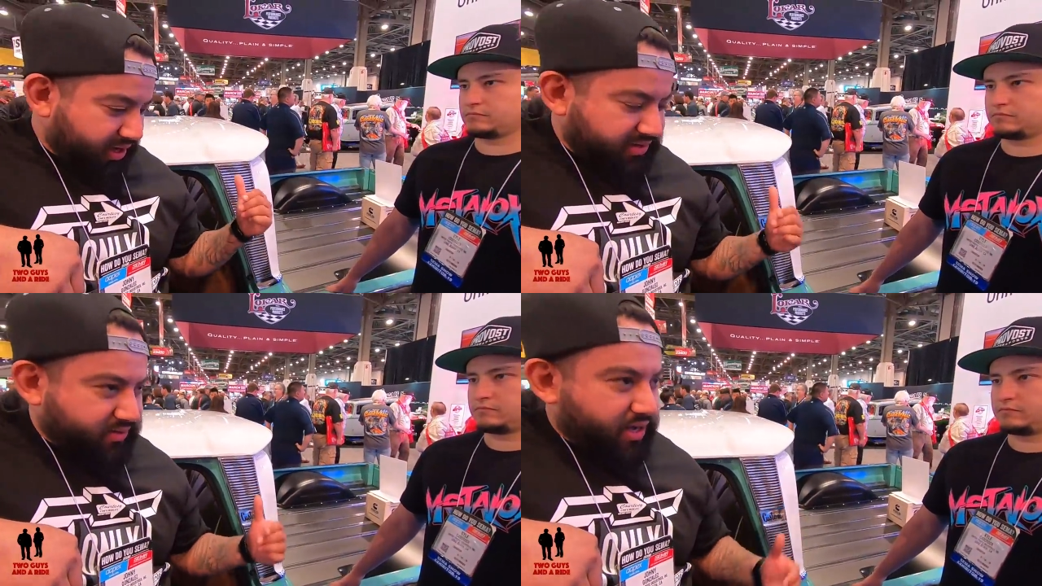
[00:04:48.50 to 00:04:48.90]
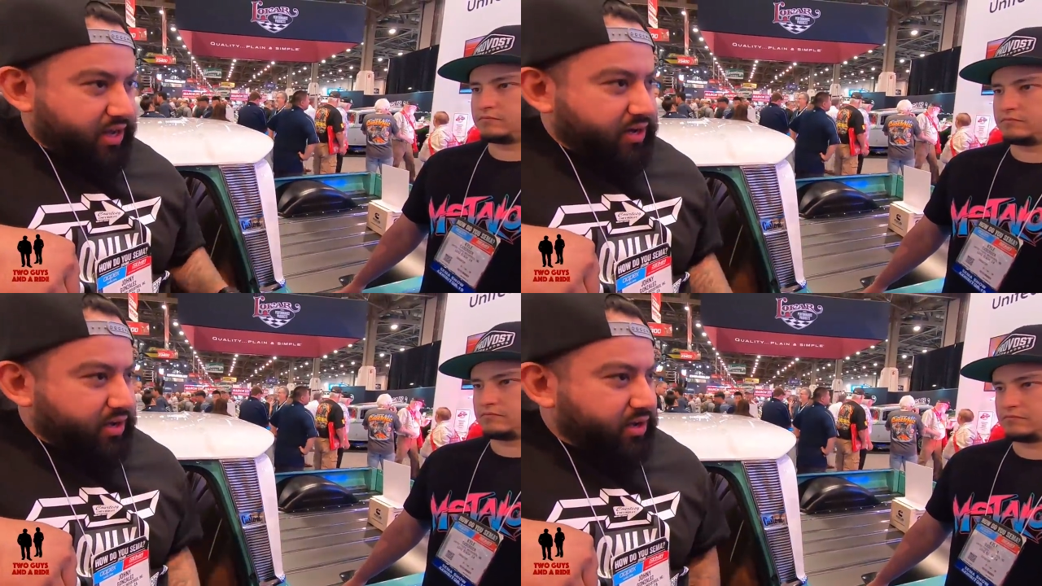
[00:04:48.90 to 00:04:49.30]
Speaker 1: it's
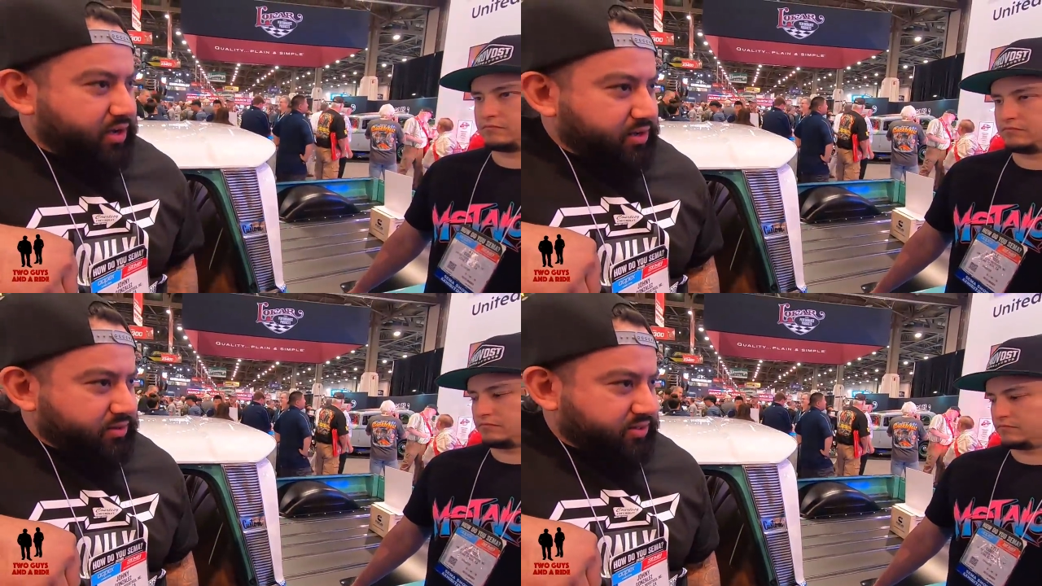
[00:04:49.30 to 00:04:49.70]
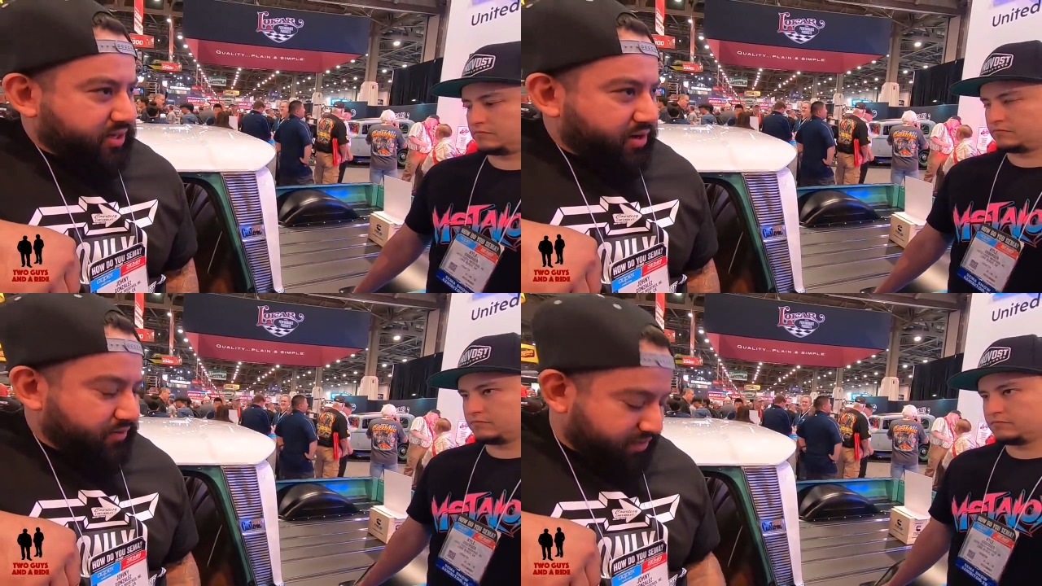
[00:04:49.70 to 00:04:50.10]
got a
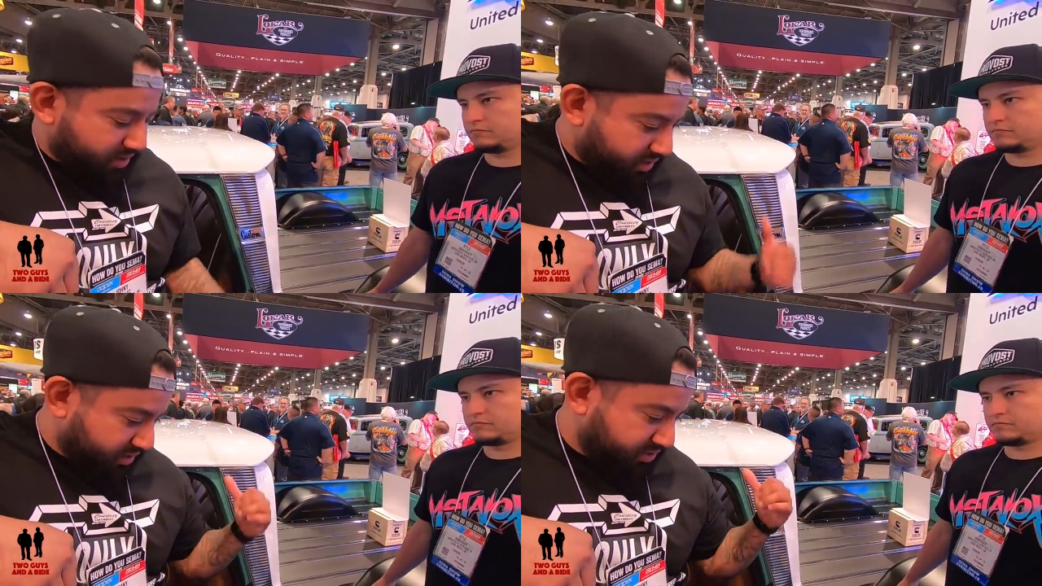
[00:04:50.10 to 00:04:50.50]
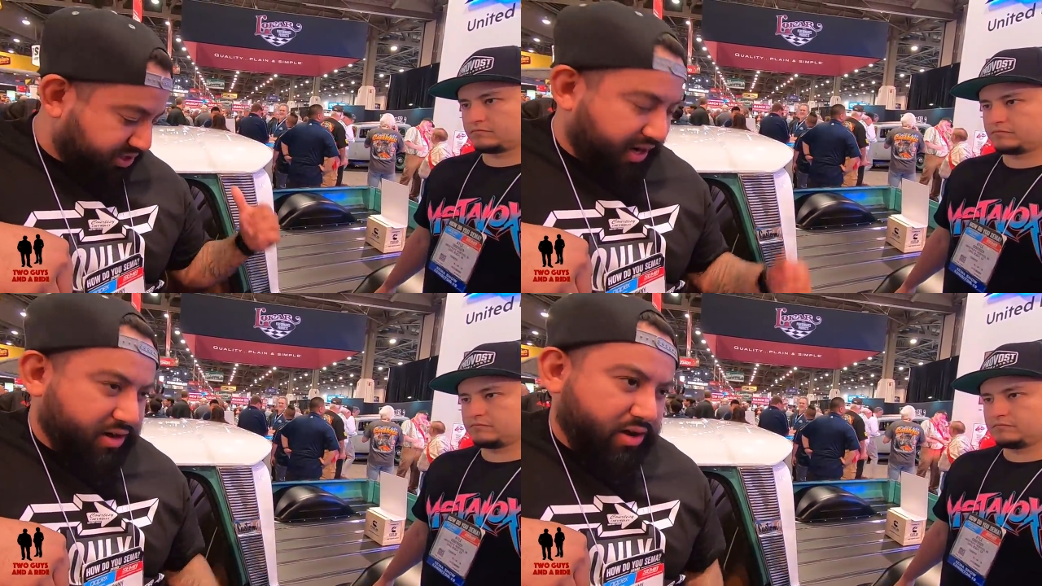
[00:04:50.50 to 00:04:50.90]
set of
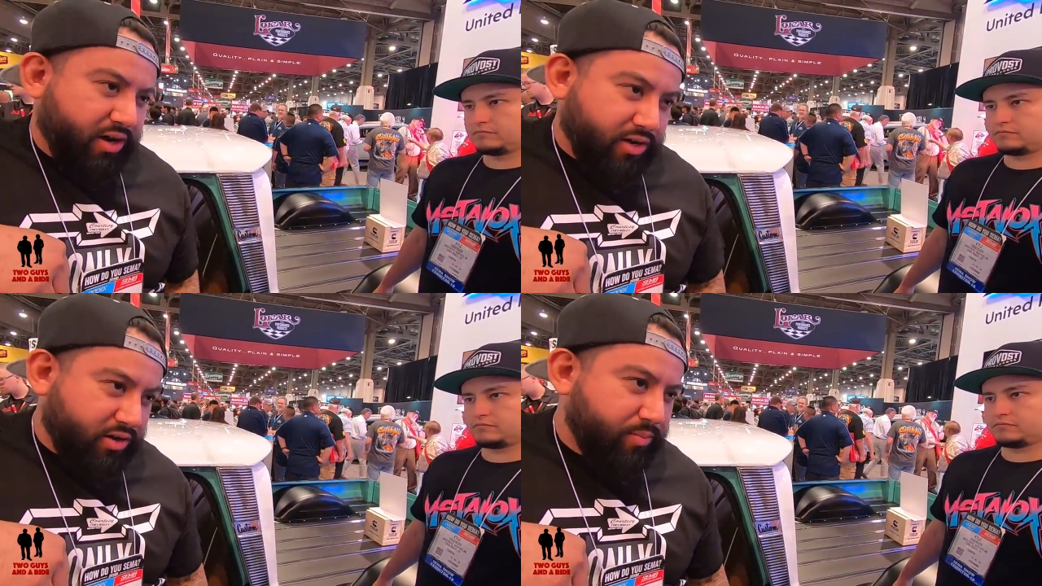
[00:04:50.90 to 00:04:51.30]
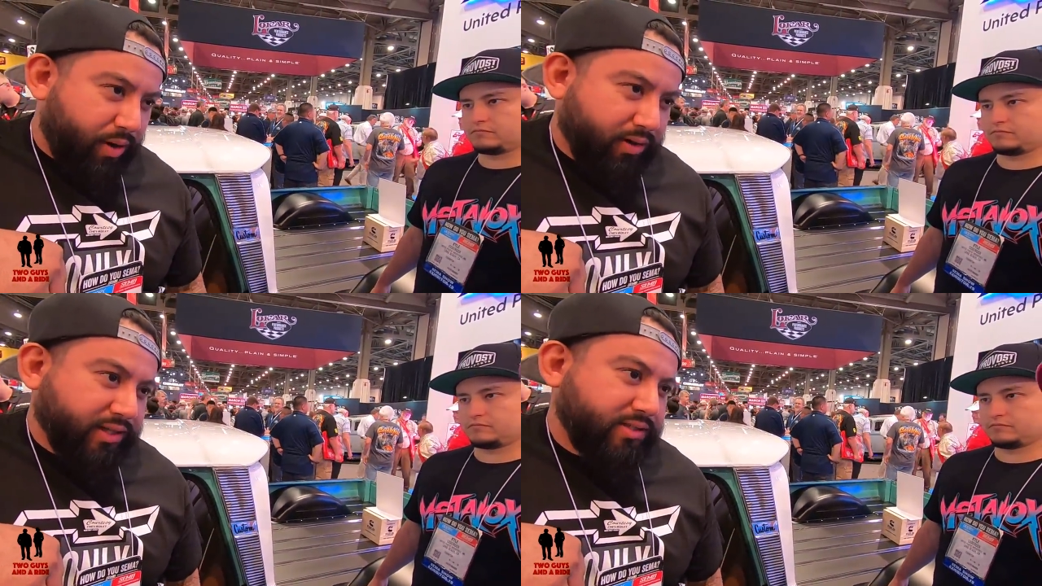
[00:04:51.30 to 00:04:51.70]
JL Audio
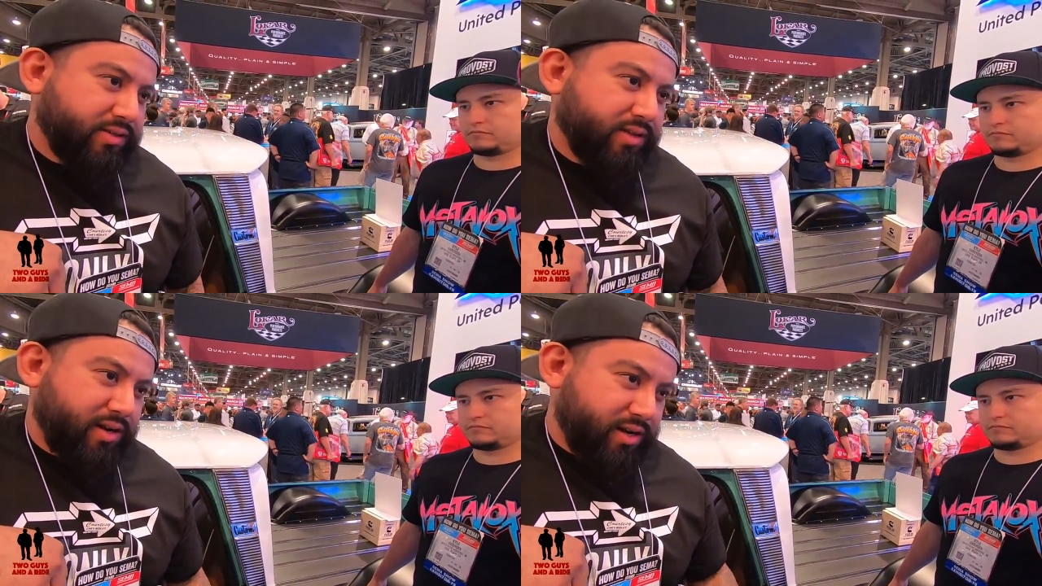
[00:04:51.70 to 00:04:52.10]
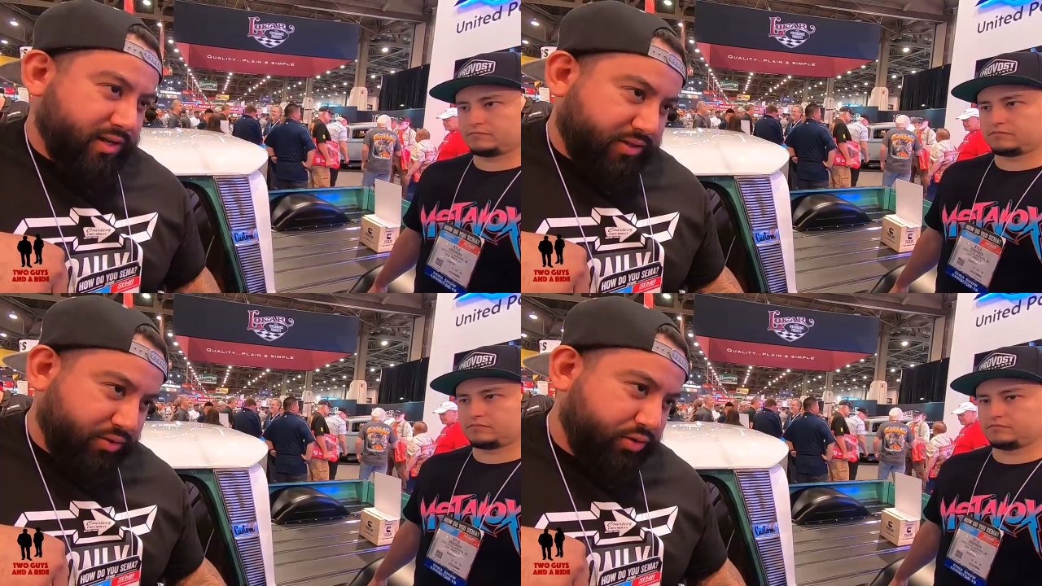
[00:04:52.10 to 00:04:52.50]
components,
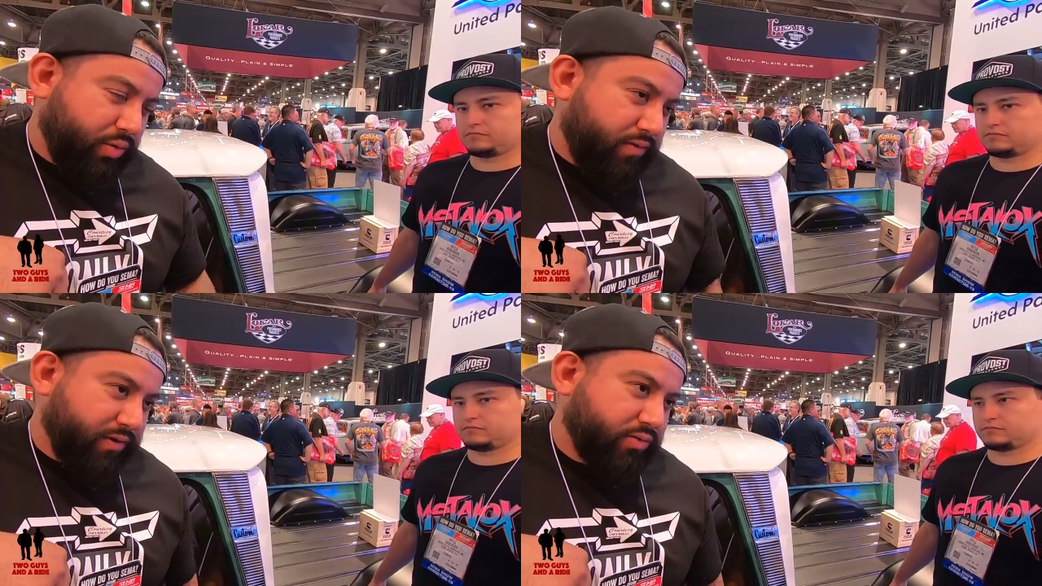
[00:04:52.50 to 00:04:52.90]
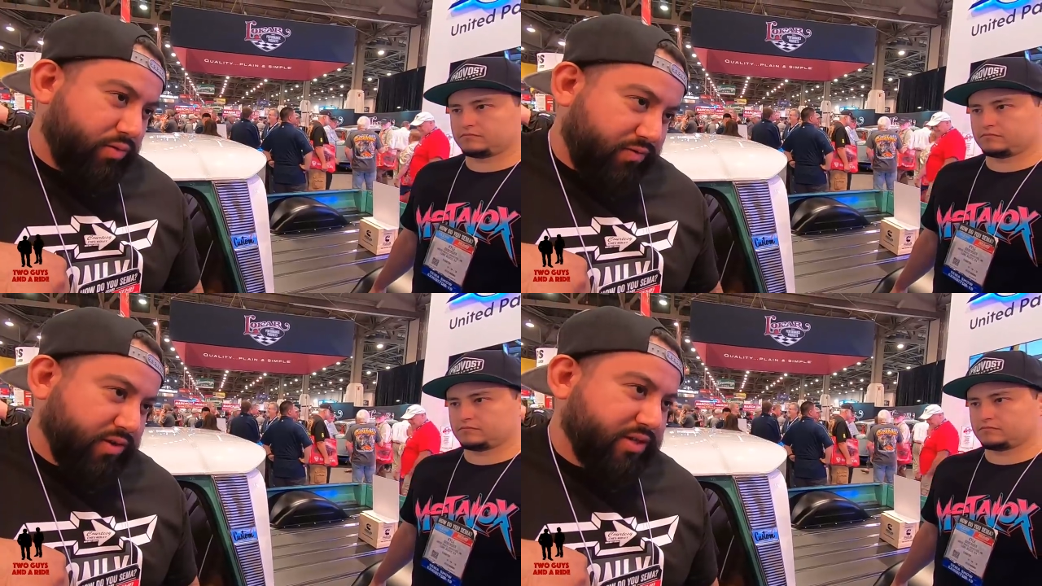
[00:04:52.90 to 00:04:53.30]
two 12-inch
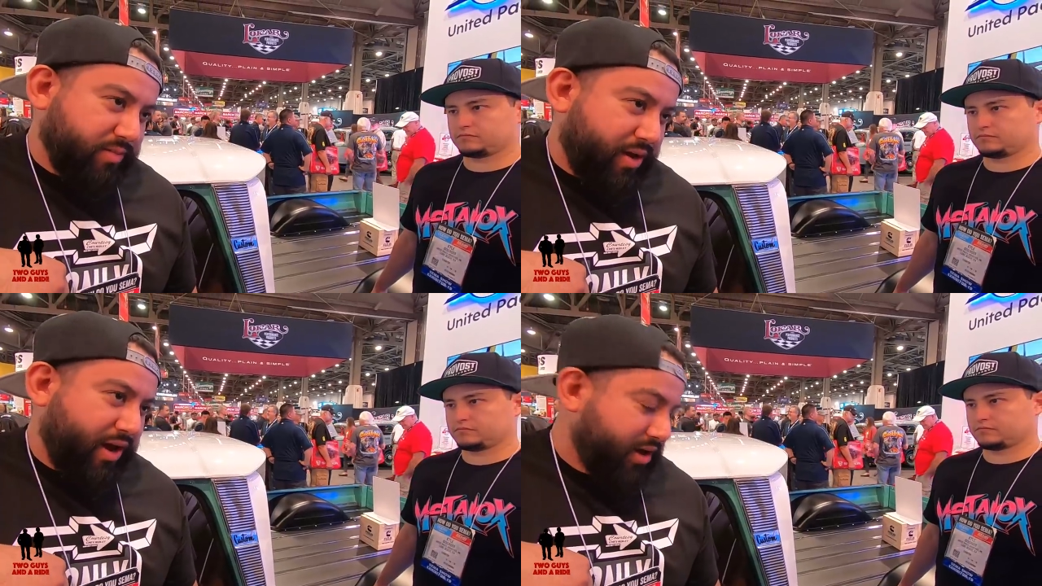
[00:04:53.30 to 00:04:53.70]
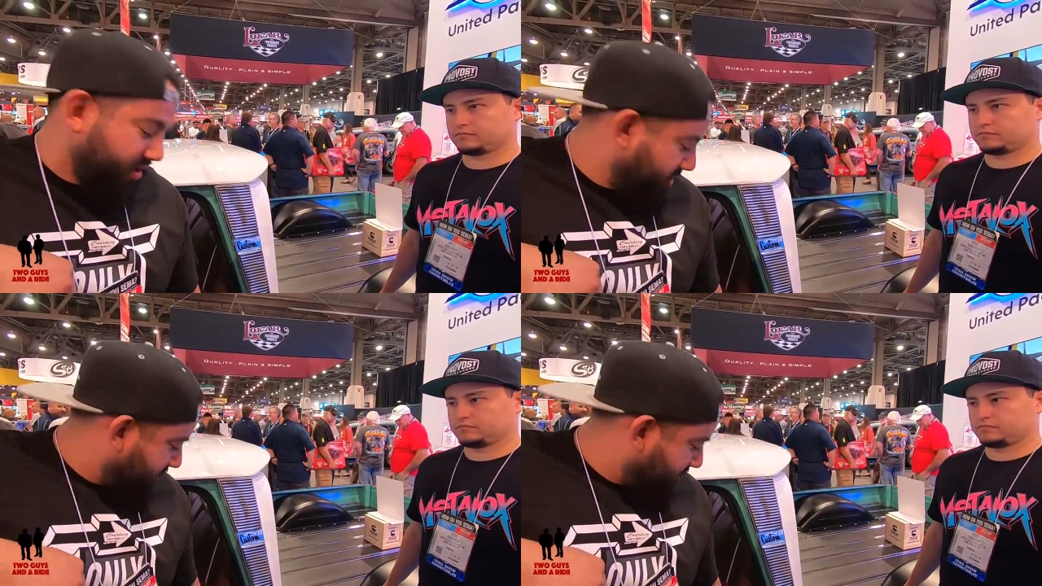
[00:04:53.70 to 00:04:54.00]
woofers in the back.